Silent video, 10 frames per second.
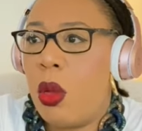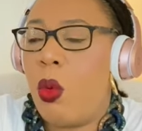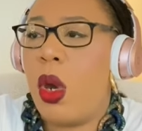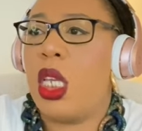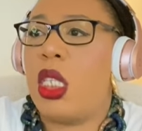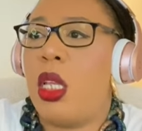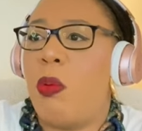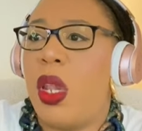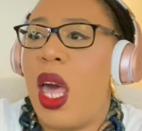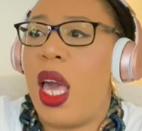Where is the
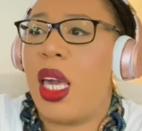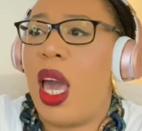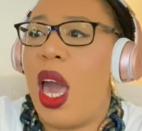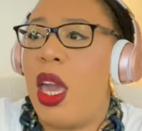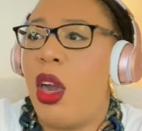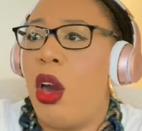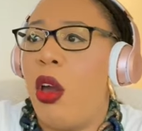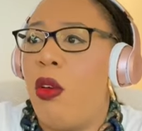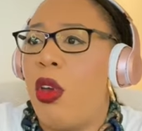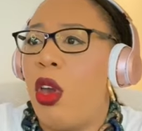black guy?
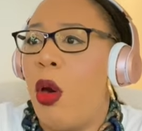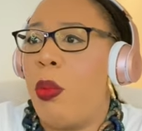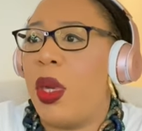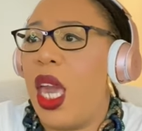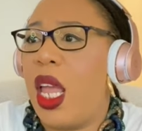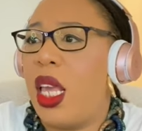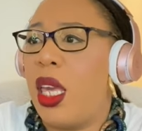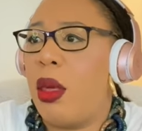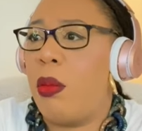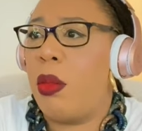Hurry up. Get
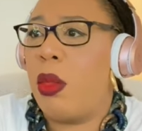him.